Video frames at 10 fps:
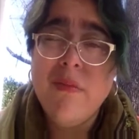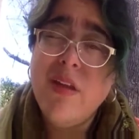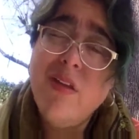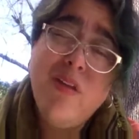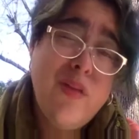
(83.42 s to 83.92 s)

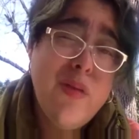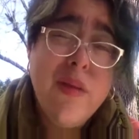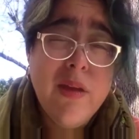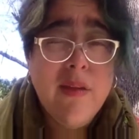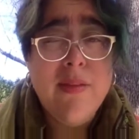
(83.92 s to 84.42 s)
And the truth
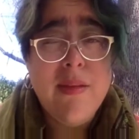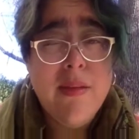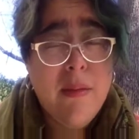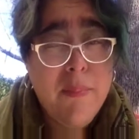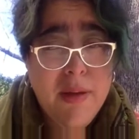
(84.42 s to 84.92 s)
is
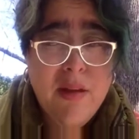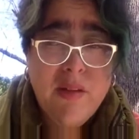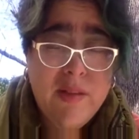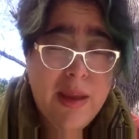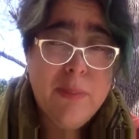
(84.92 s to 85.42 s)
that being
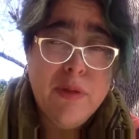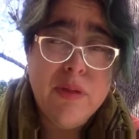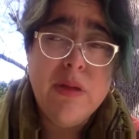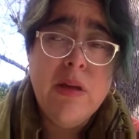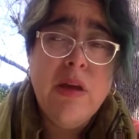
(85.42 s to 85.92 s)

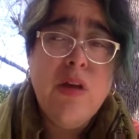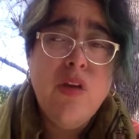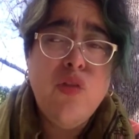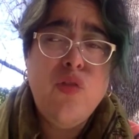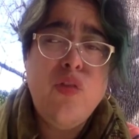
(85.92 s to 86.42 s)
disabled
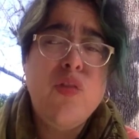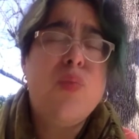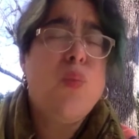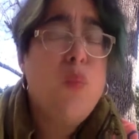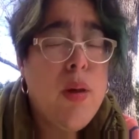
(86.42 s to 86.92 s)
is just
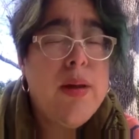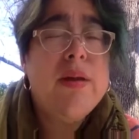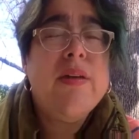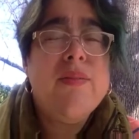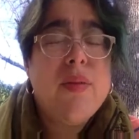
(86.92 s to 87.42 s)

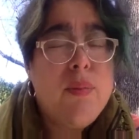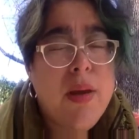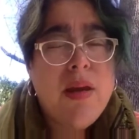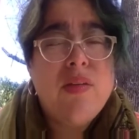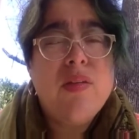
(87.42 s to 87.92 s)
one of the
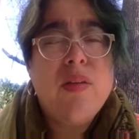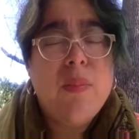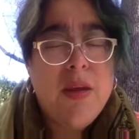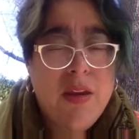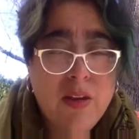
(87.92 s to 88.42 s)
ways to
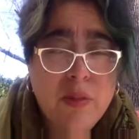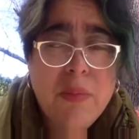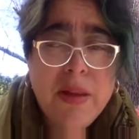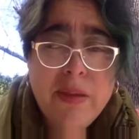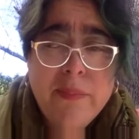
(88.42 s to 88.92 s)
be
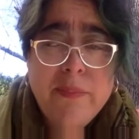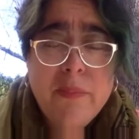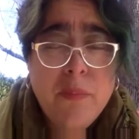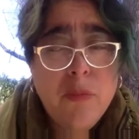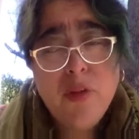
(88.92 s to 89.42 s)
human.
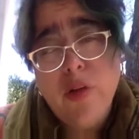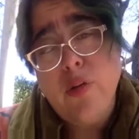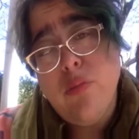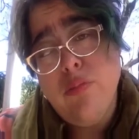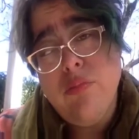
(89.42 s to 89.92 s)

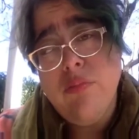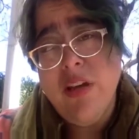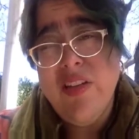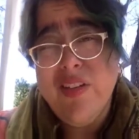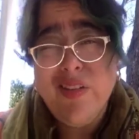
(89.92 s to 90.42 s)
So
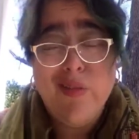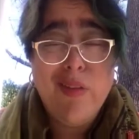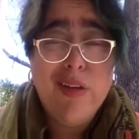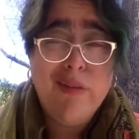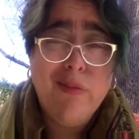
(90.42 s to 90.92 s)
it doesn't
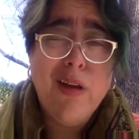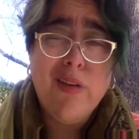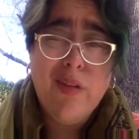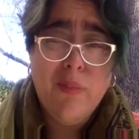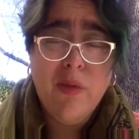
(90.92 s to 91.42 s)
really work
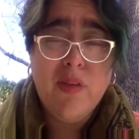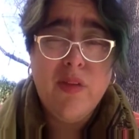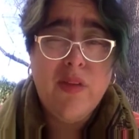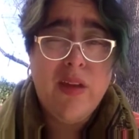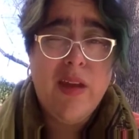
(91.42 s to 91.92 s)
to mix
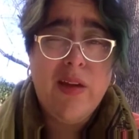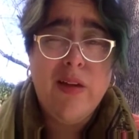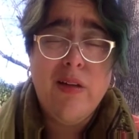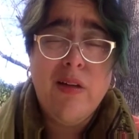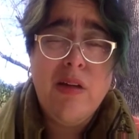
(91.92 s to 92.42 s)
it
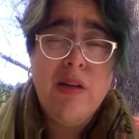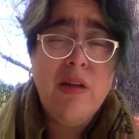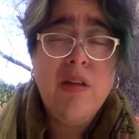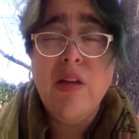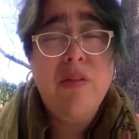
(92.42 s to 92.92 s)
together.
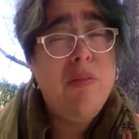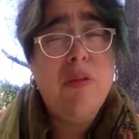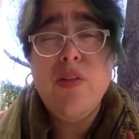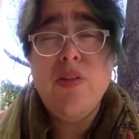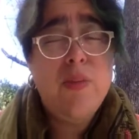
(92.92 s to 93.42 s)
No one
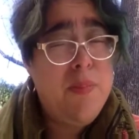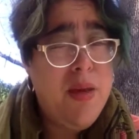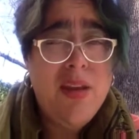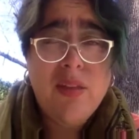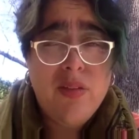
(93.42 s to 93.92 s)
wants to
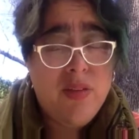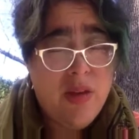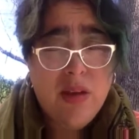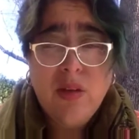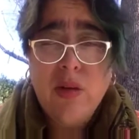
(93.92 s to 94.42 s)
be the
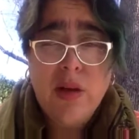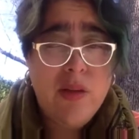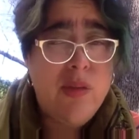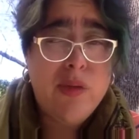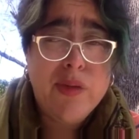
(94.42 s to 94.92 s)
standard
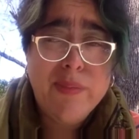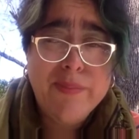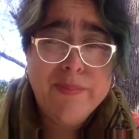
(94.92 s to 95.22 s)
insult.